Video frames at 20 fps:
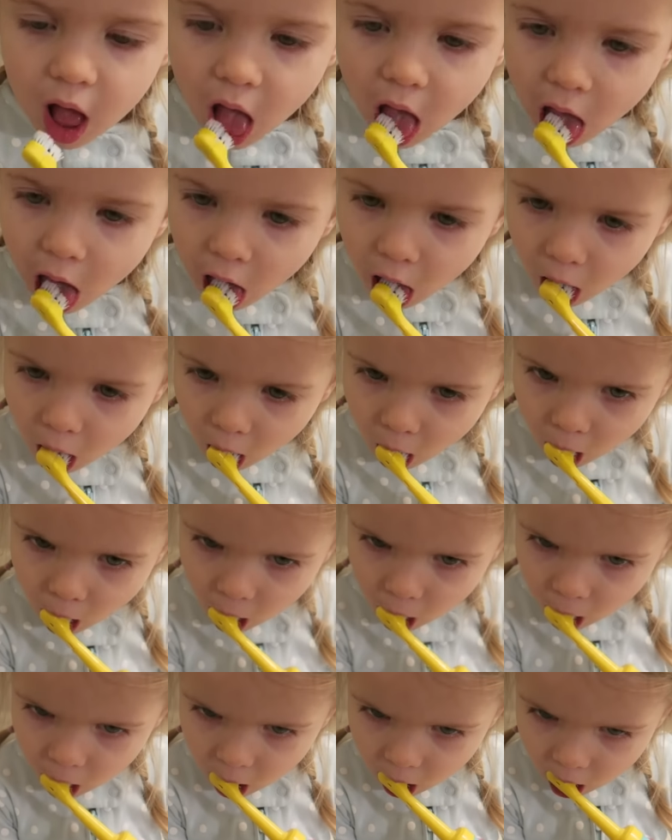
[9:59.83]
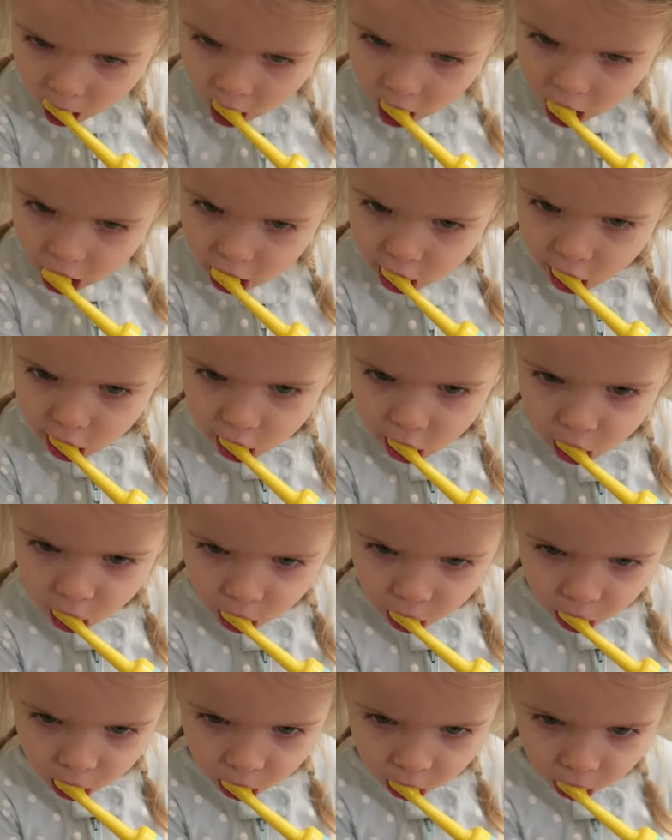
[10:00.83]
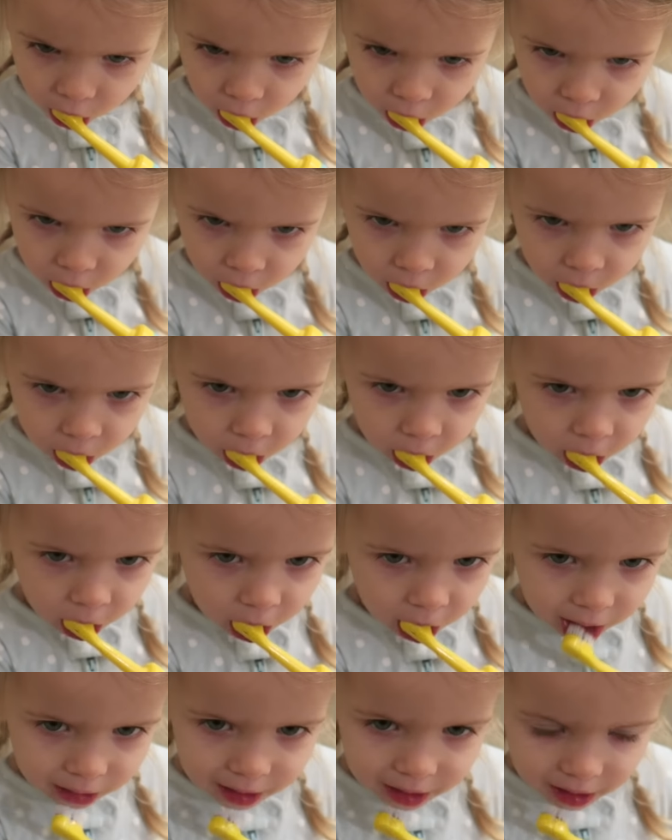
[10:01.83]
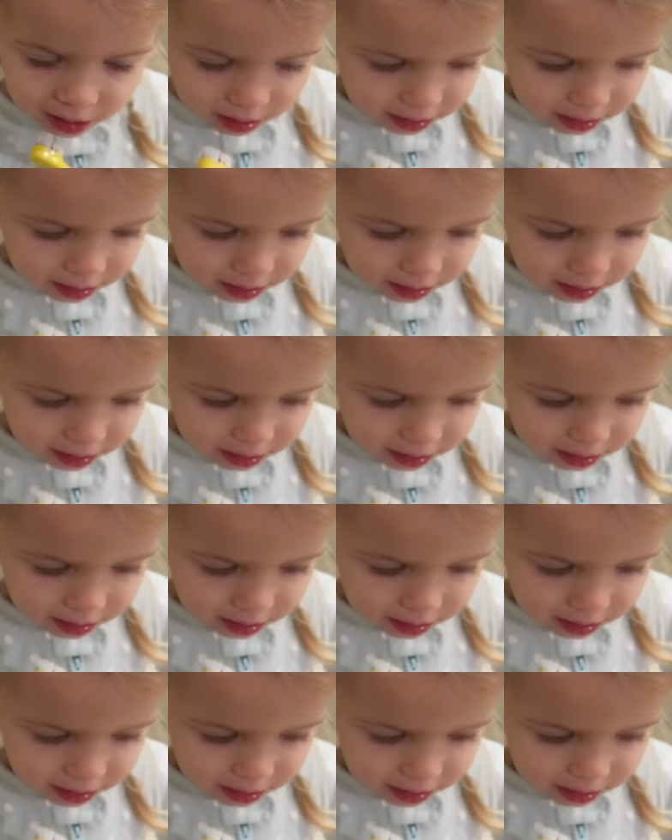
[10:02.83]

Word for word: brushing your teeth? Yeah. Yeah? Do you want me